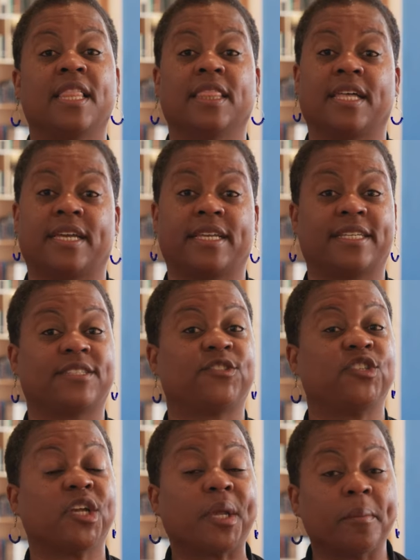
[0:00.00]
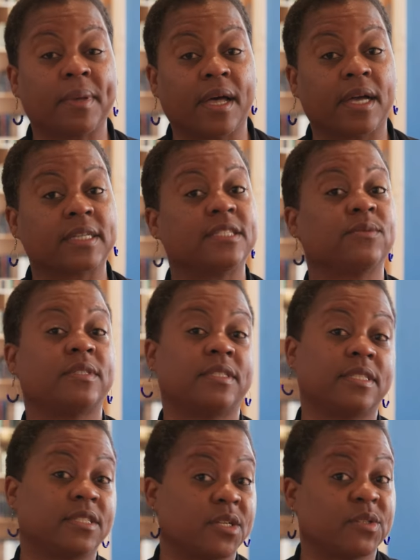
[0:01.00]
like chickenpox, which
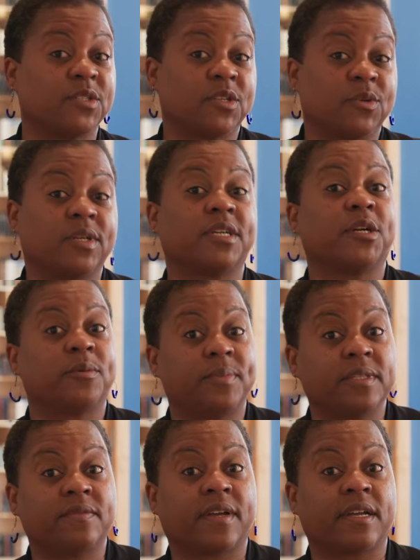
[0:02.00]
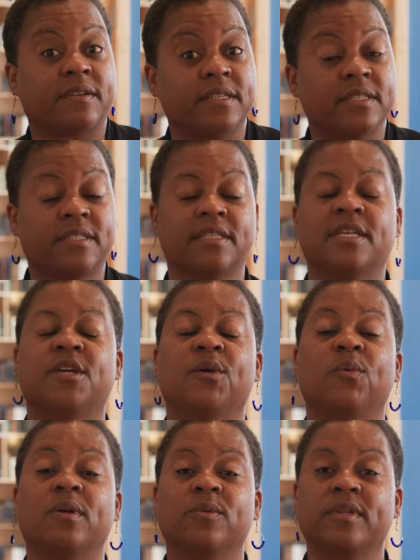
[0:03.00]
is also a herpes virus,
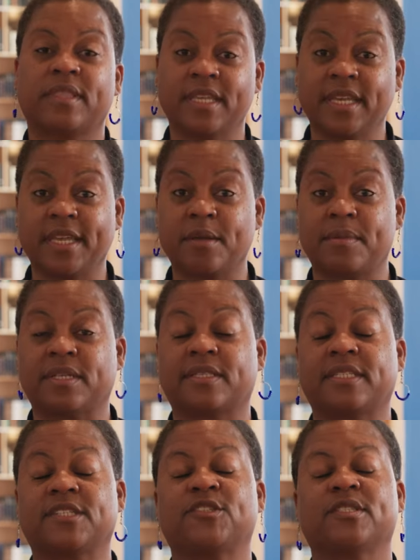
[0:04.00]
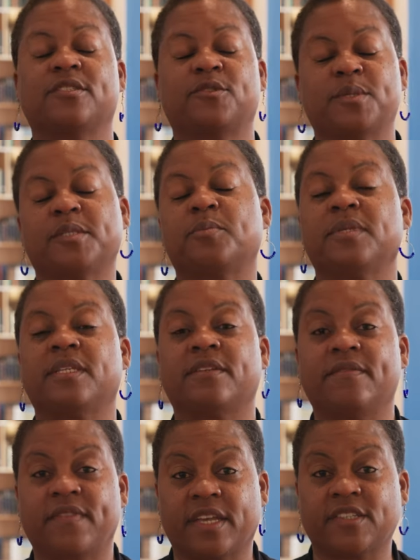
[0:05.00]
when we're thinking about sexually transmitted
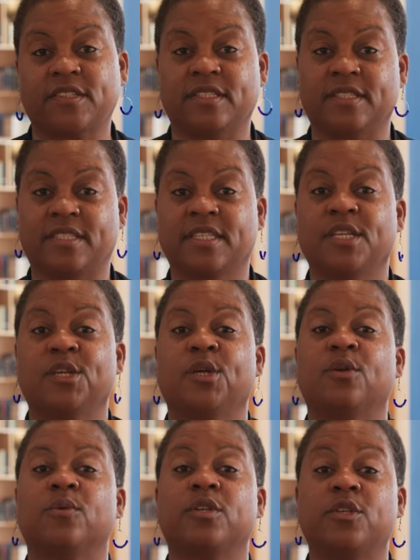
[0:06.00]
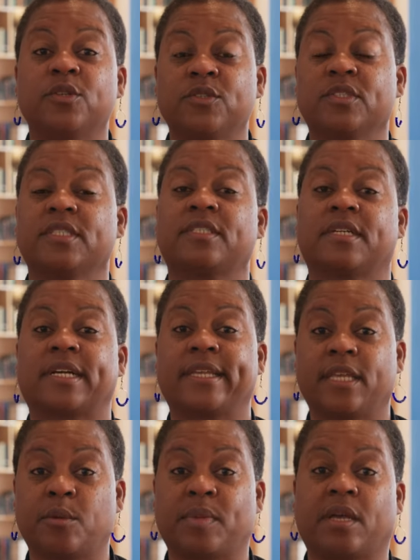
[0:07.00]
infections, we're usually
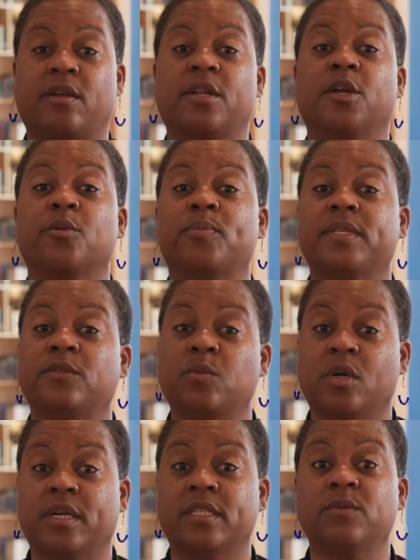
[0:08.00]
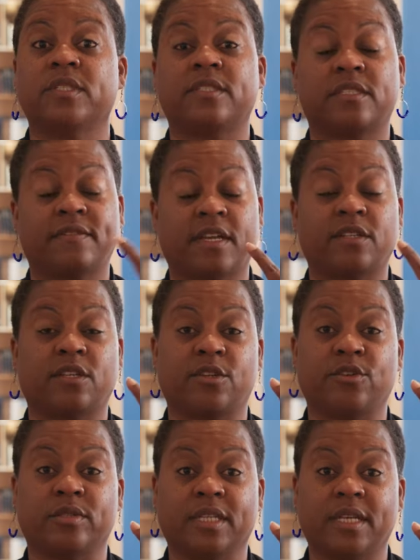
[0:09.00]
talking about herpes 1, which is found on
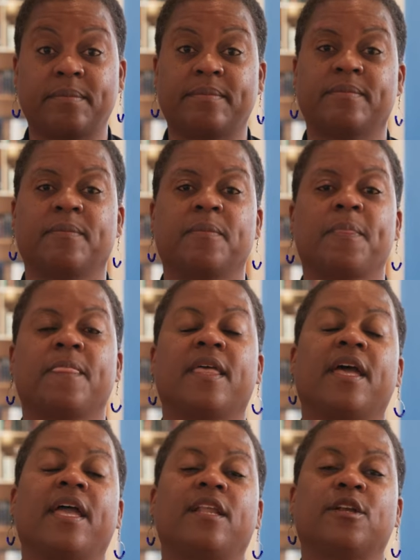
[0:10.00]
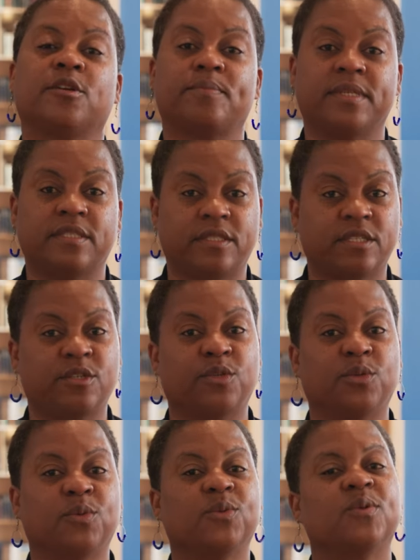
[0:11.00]
your lip, and herpes
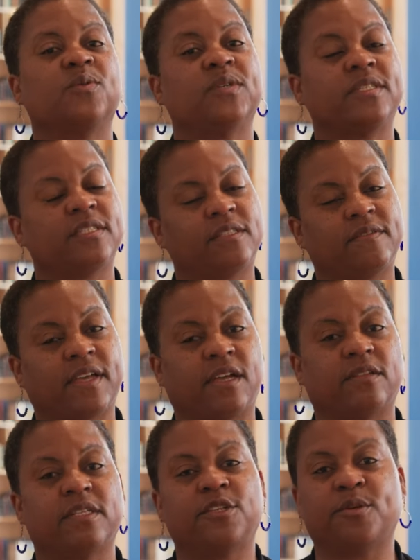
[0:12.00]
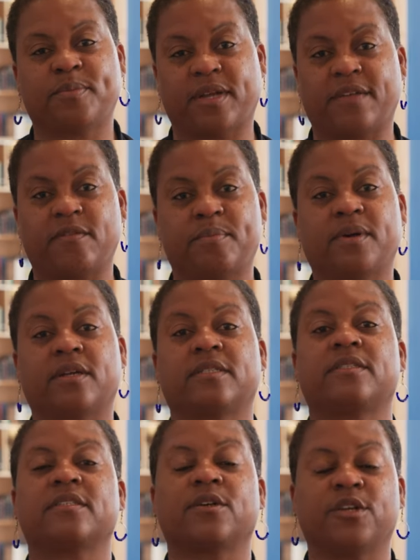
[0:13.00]
2, which is found in your private
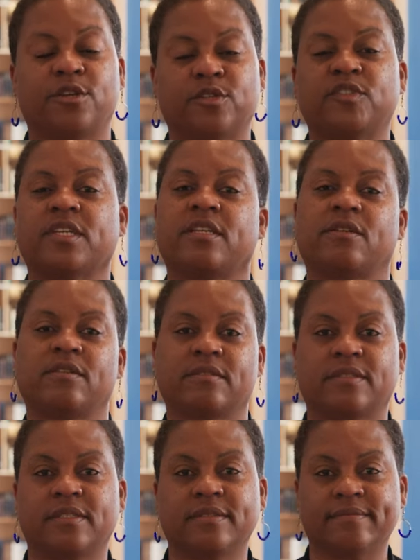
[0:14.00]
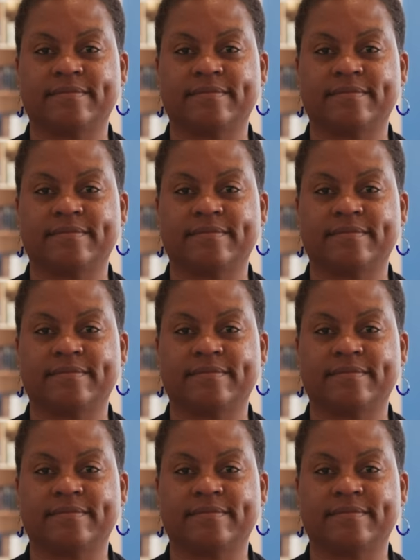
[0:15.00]
parts or your genitals.